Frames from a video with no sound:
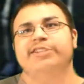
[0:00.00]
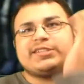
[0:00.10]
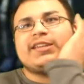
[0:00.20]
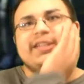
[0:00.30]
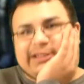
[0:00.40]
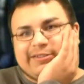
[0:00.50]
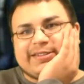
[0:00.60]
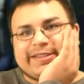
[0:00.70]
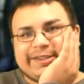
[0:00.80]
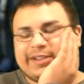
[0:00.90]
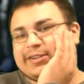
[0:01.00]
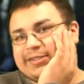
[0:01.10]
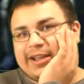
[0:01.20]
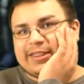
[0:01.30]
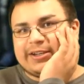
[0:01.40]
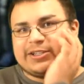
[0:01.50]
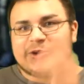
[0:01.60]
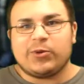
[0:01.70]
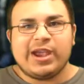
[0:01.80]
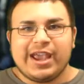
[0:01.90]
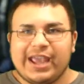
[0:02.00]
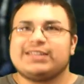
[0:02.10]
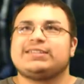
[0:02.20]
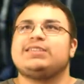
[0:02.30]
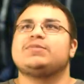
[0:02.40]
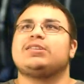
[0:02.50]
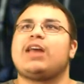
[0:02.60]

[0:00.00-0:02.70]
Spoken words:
just sitting there and there's nothing to do. It seems